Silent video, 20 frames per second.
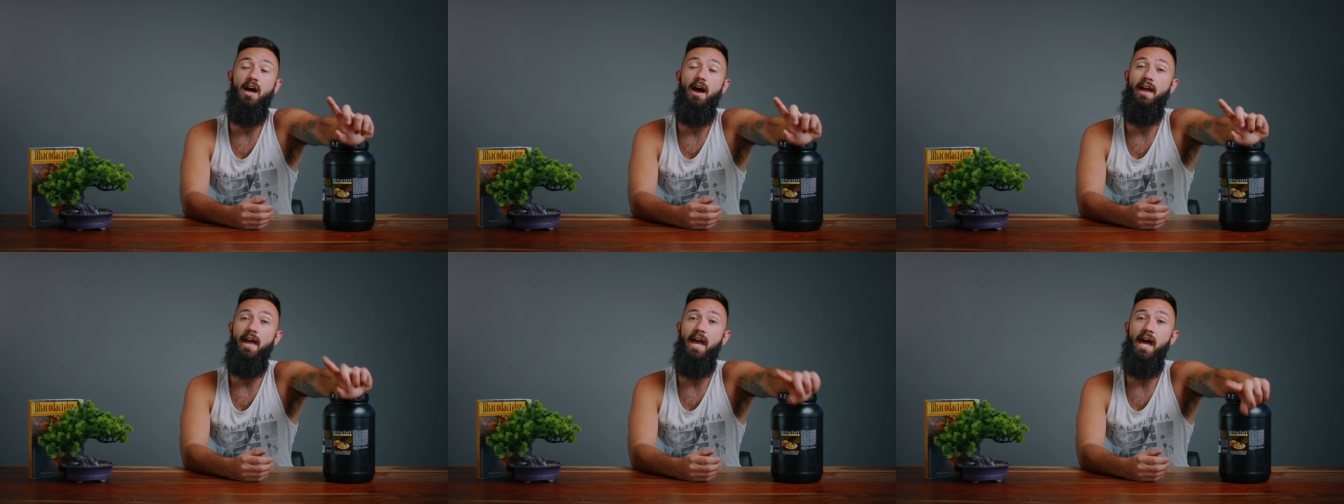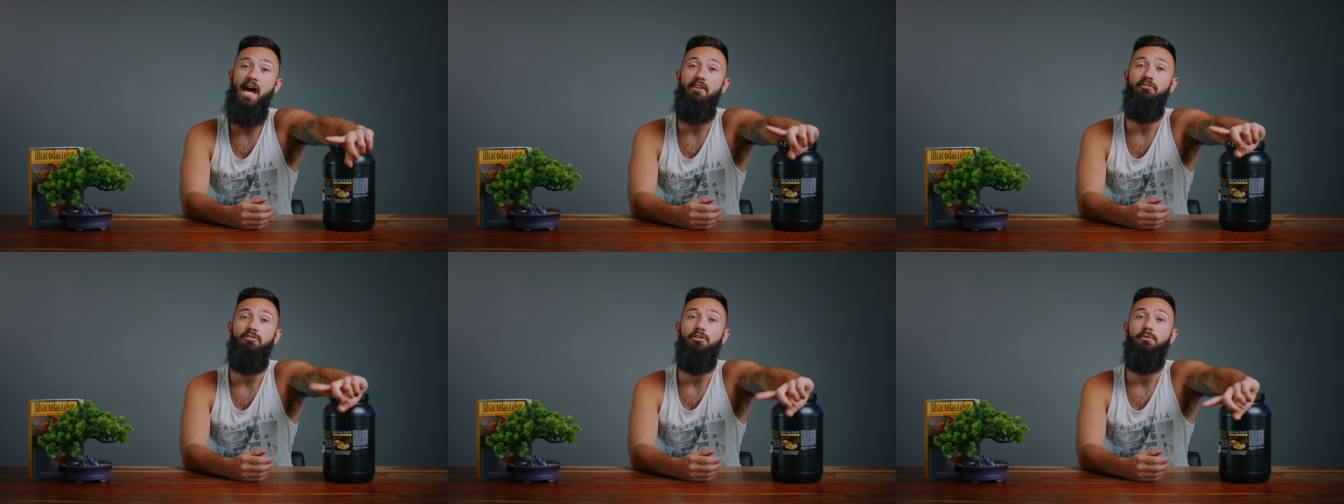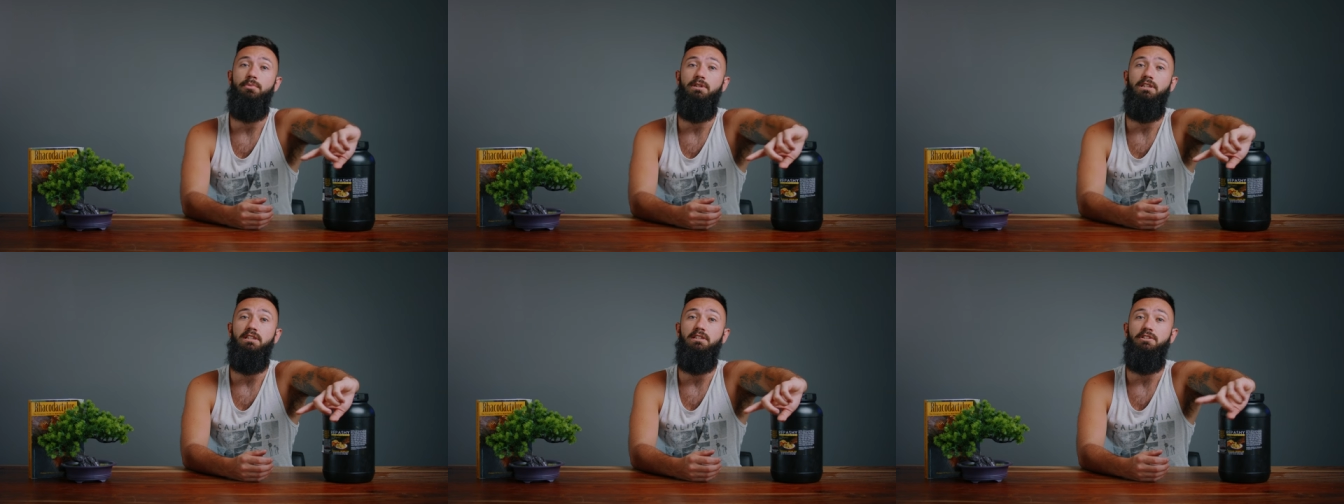I have
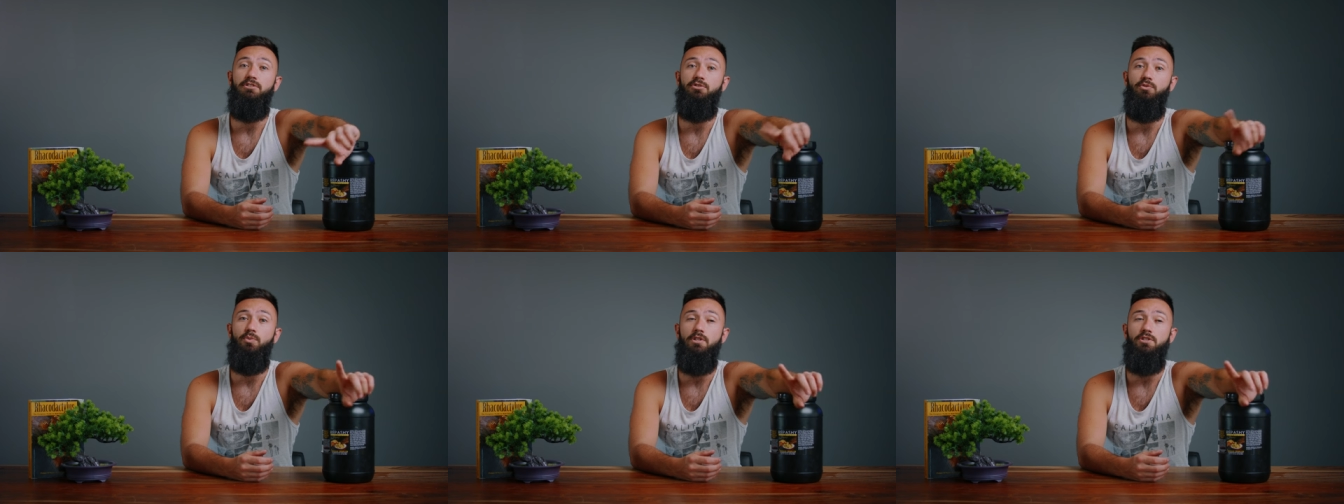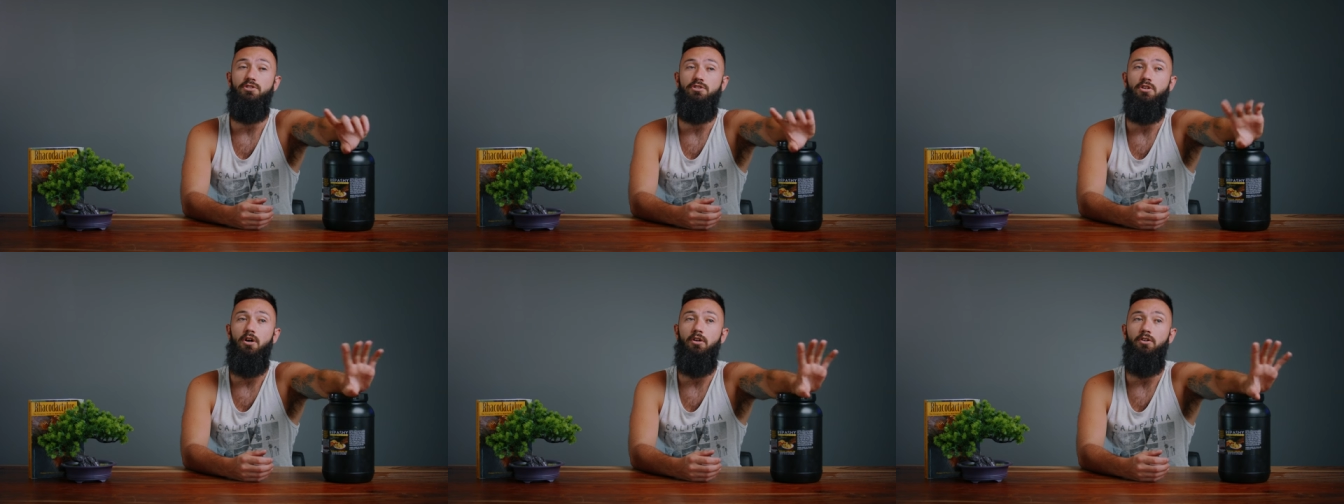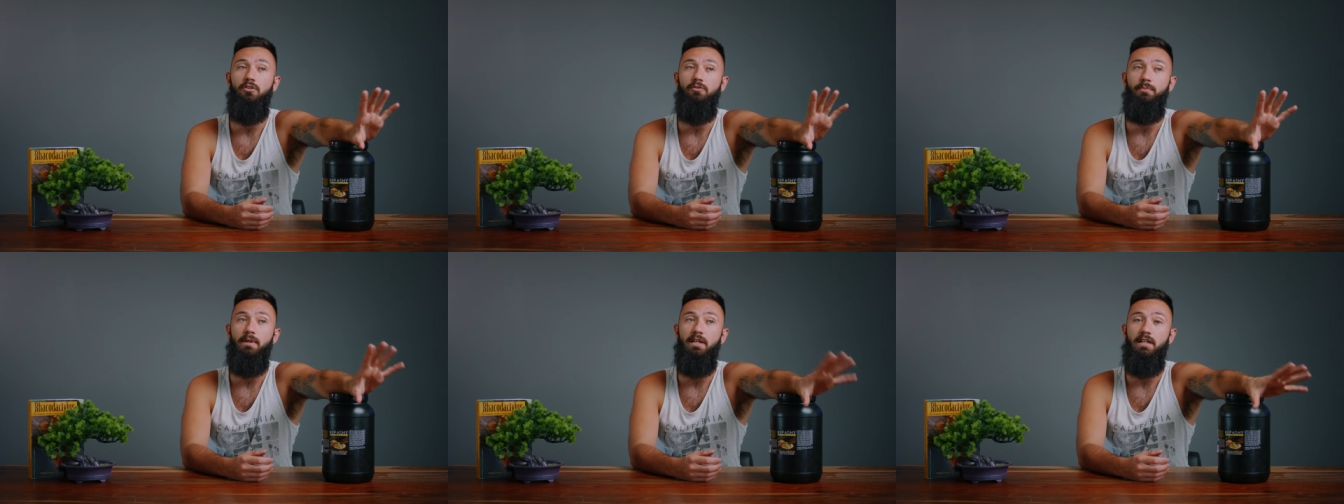completely switched all
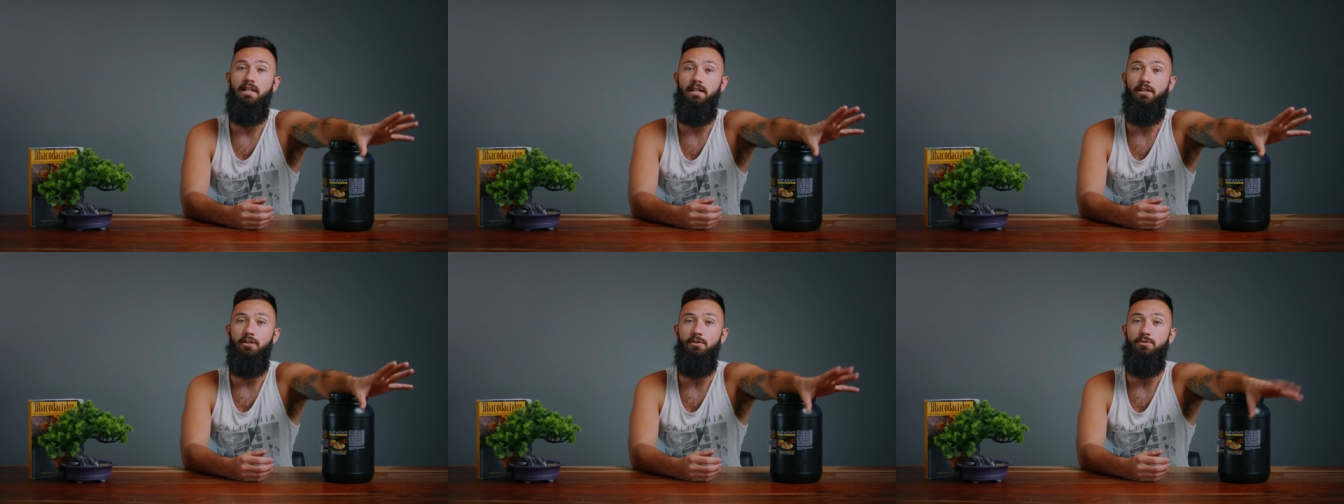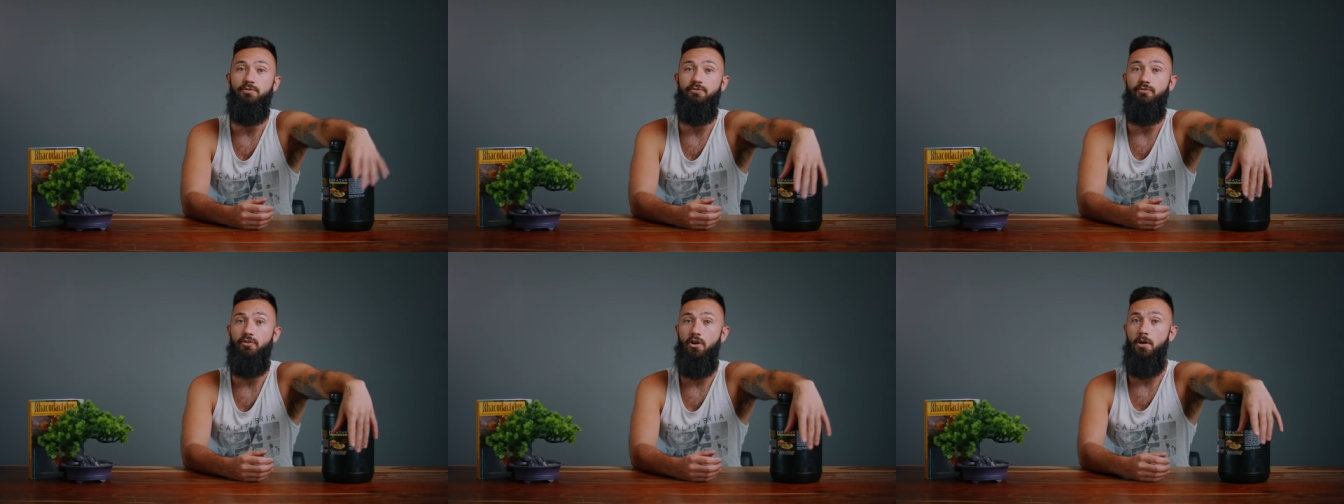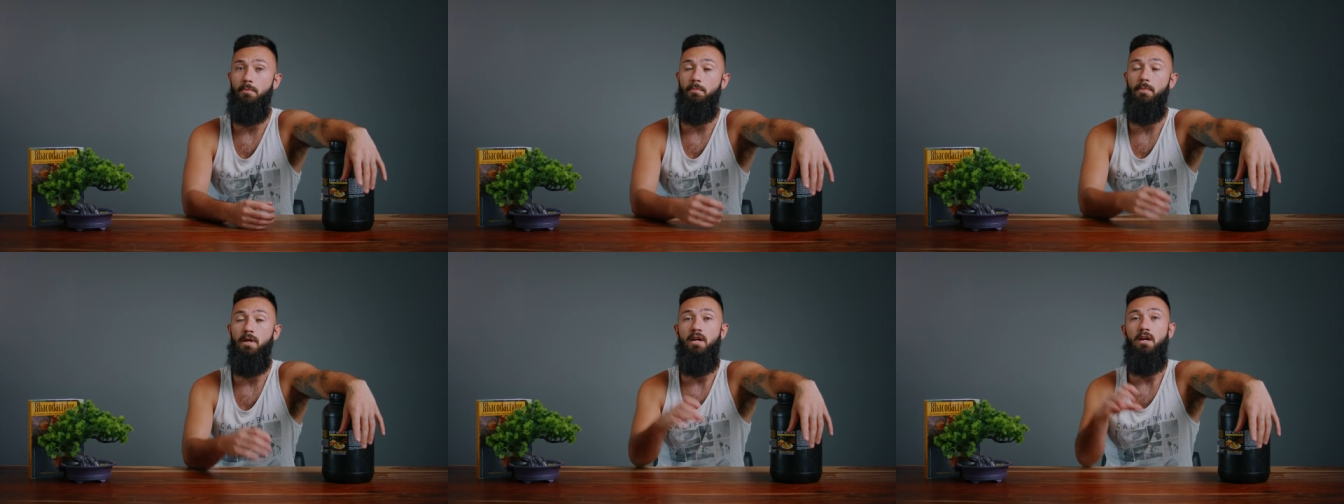of my geckos
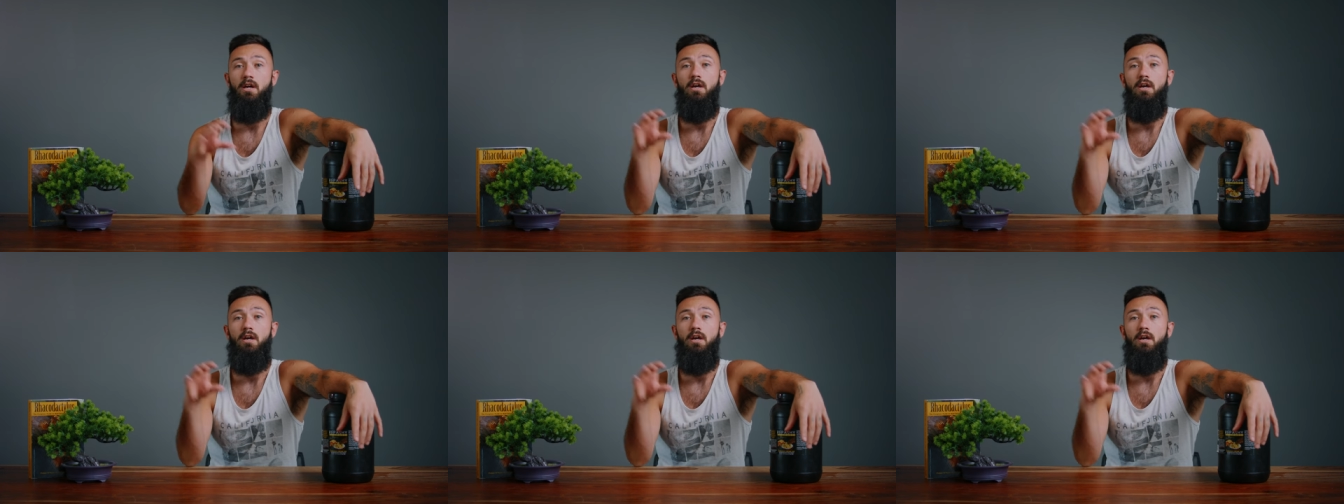from